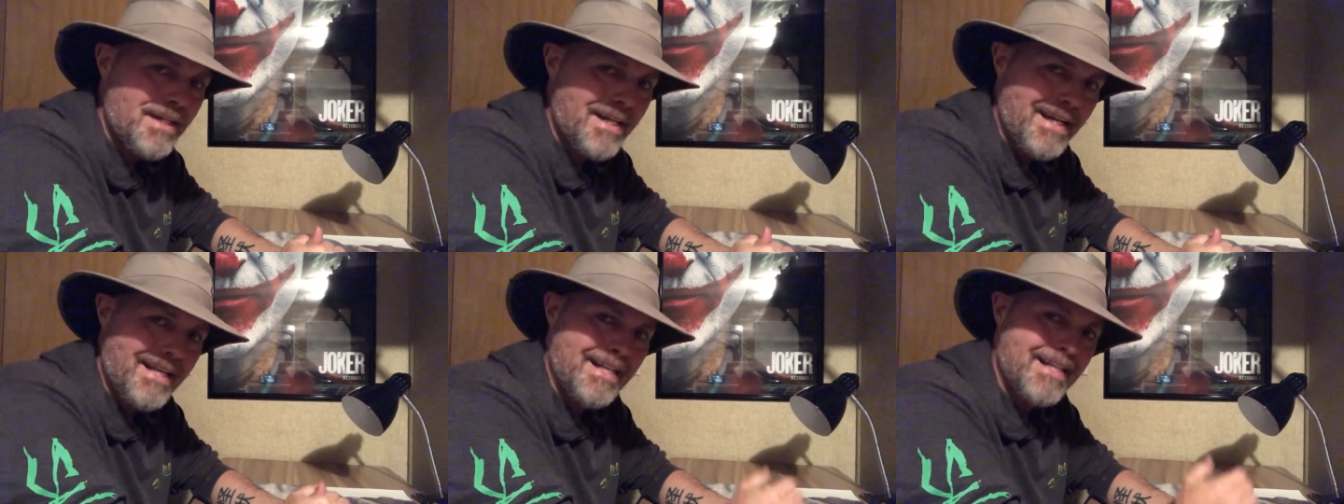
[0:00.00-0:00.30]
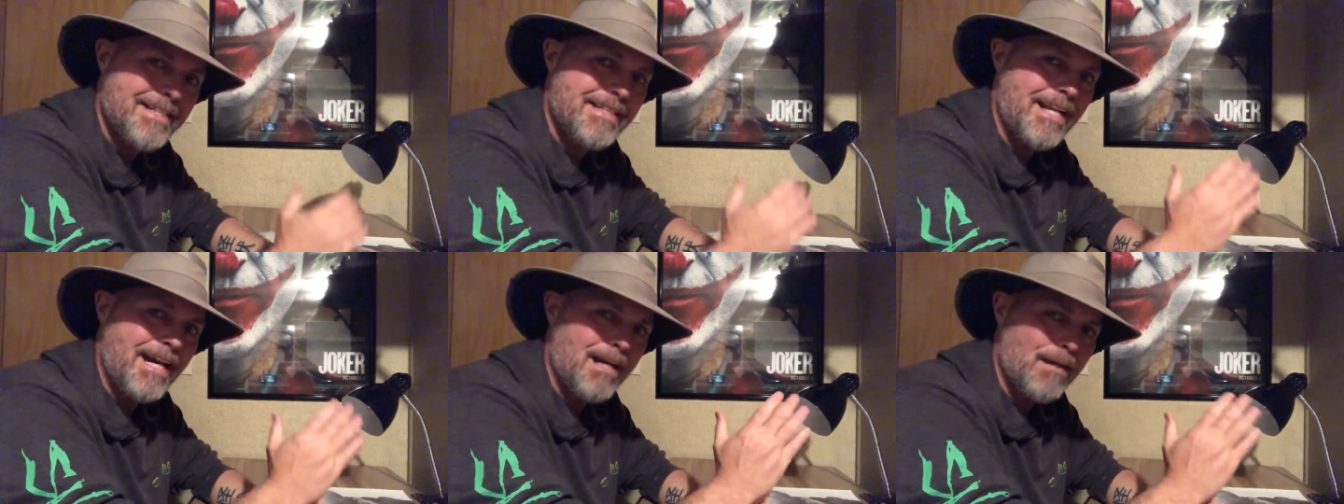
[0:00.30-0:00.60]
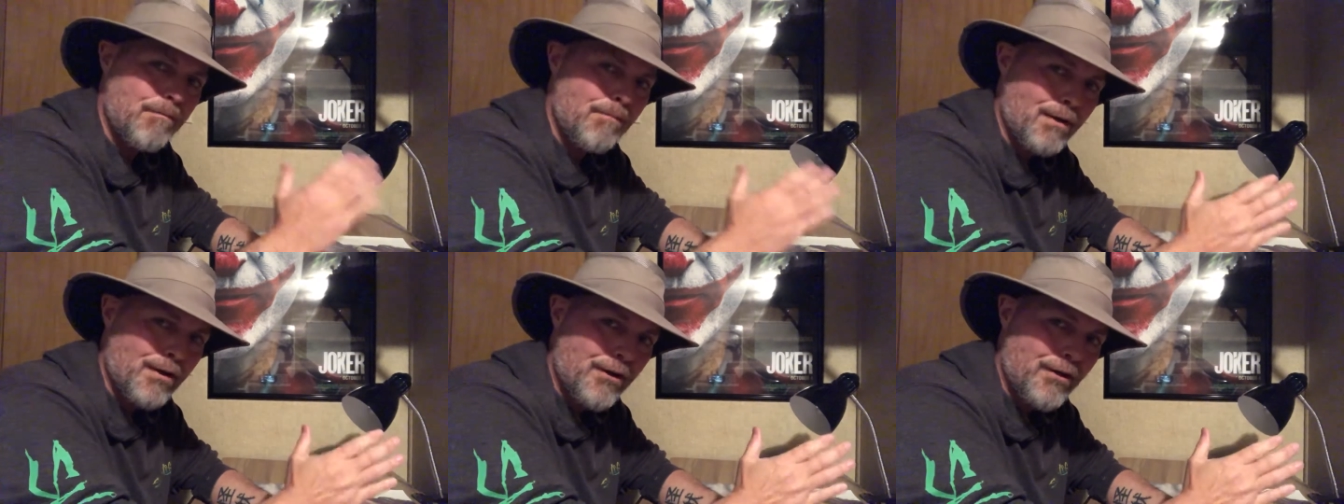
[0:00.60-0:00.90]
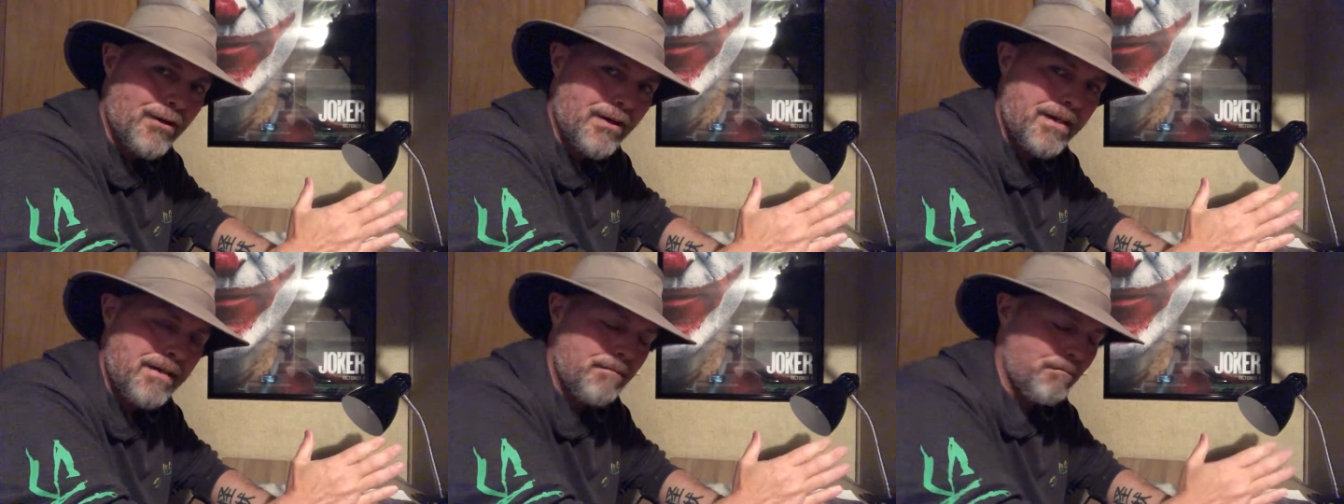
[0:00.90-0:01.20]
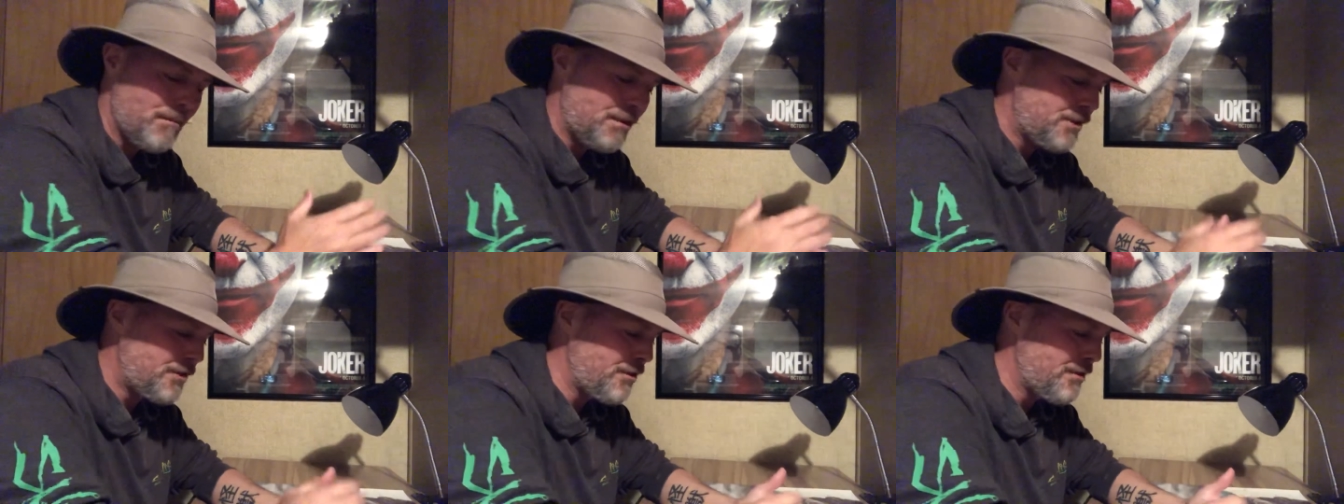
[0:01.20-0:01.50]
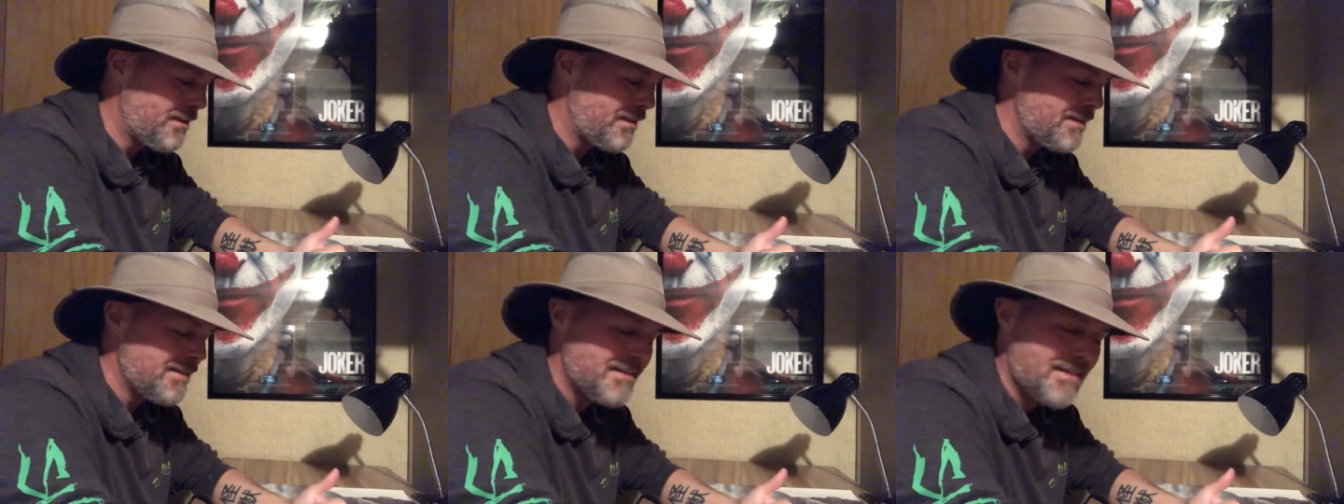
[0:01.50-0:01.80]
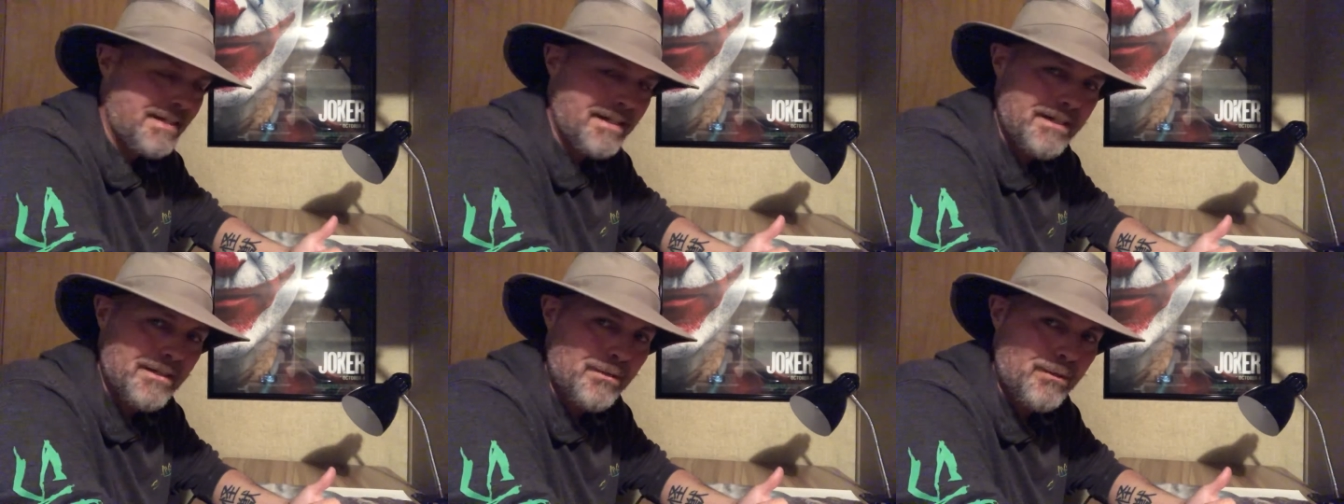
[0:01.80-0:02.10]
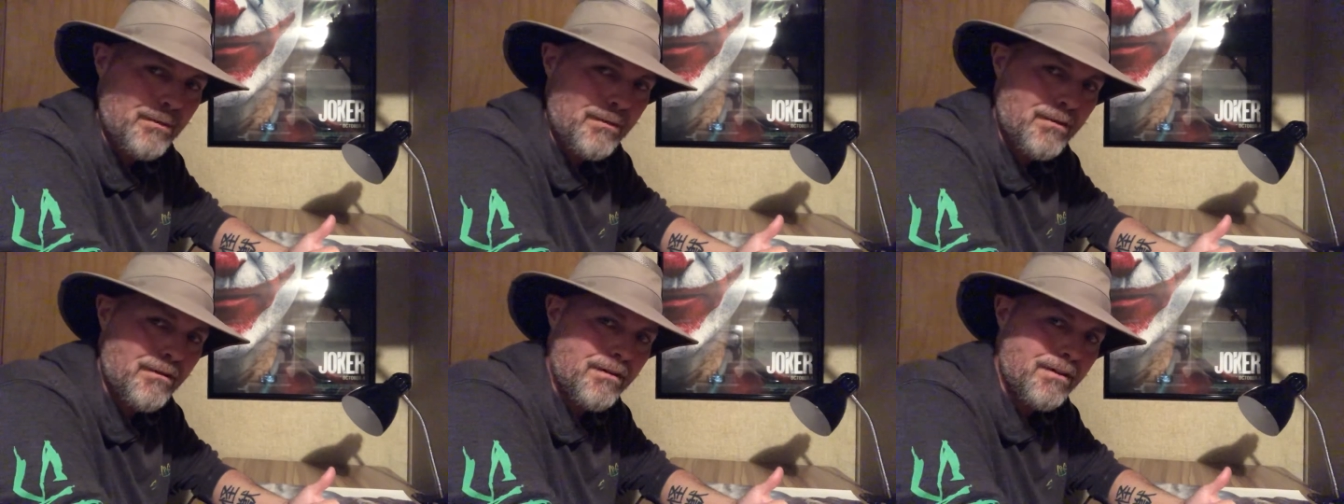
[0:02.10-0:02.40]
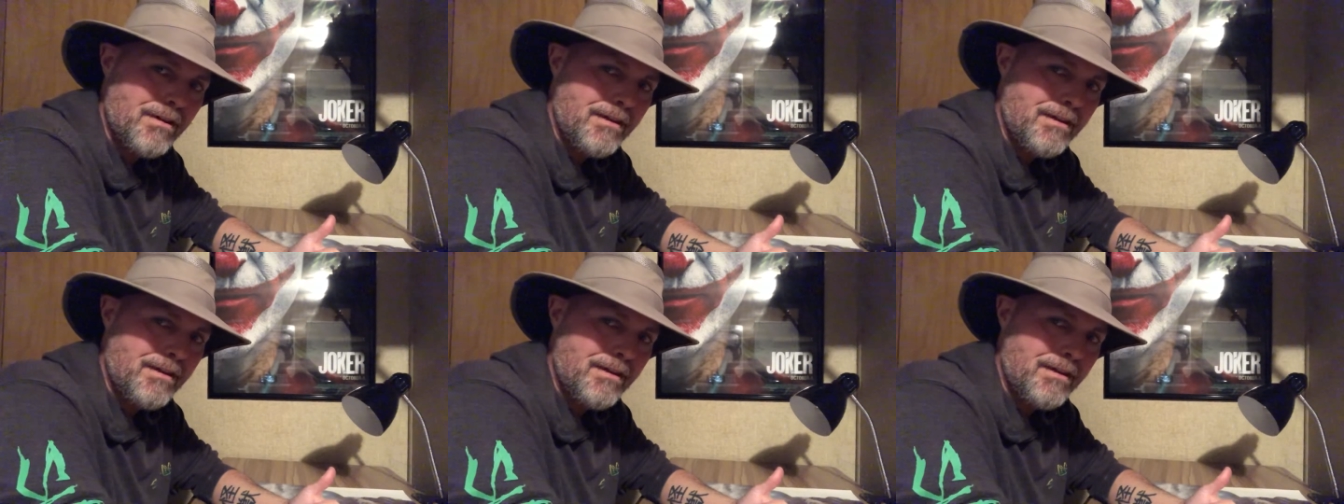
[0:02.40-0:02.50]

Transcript: it is kind of blurry, but you can tell